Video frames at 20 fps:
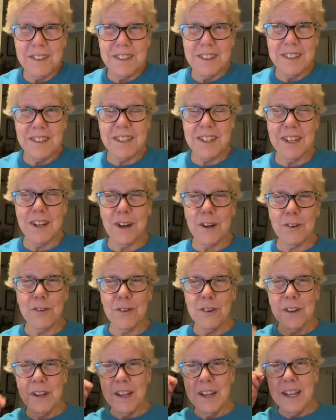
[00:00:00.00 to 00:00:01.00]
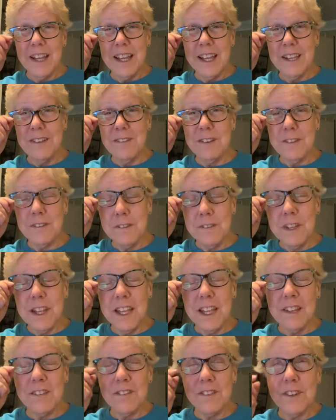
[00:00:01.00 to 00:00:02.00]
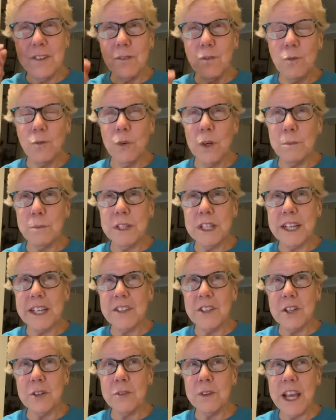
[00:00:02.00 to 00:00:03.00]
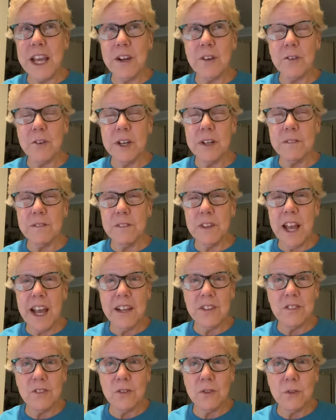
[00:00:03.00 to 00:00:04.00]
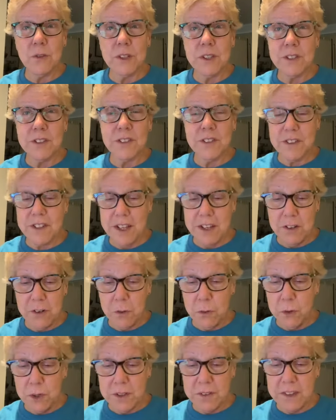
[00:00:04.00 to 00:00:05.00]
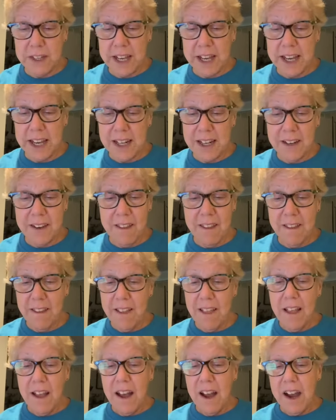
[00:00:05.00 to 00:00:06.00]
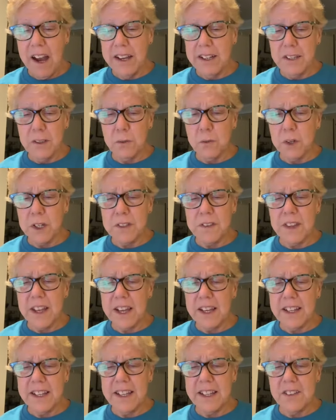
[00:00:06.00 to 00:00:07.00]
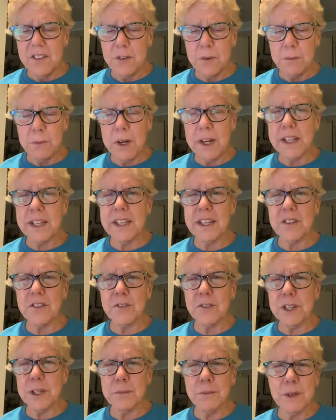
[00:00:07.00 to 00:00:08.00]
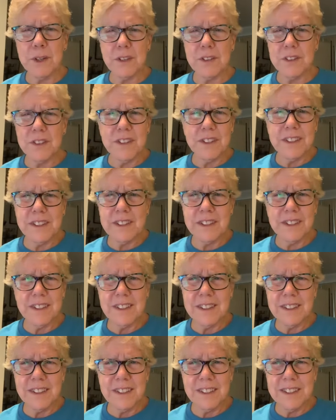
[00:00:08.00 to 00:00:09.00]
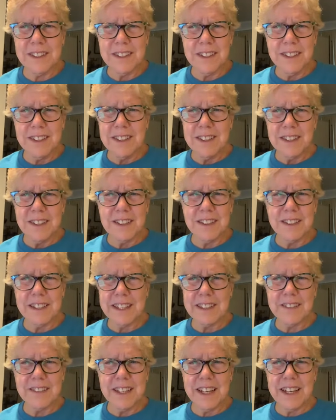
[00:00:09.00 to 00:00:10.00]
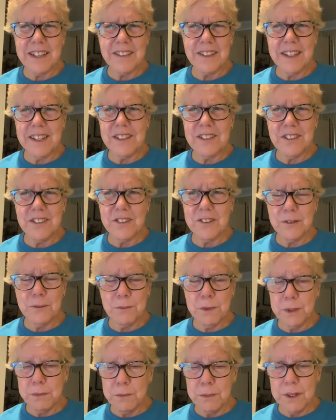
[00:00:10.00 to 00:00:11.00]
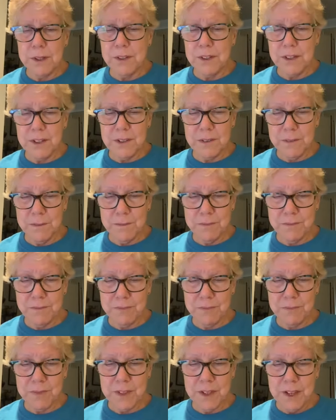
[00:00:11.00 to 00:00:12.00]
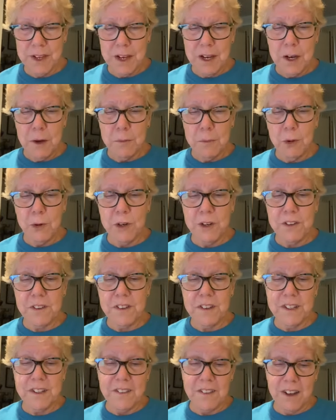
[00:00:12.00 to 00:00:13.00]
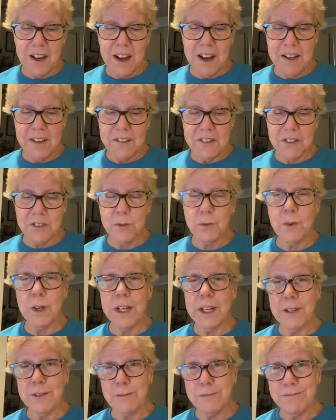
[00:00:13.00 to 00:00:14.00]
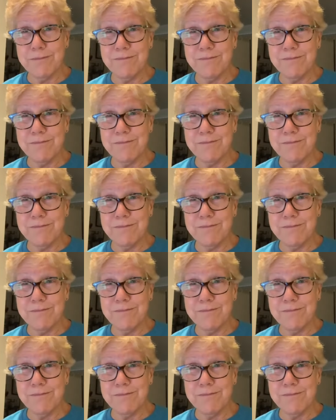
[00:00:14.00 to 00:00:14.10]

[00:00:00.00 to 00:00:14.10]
You know, even women I know now who have had daughters, they don't want that. I didn't want that either. My grandmother didn't collect that, neither did my mother. Porcelain dolls. Well,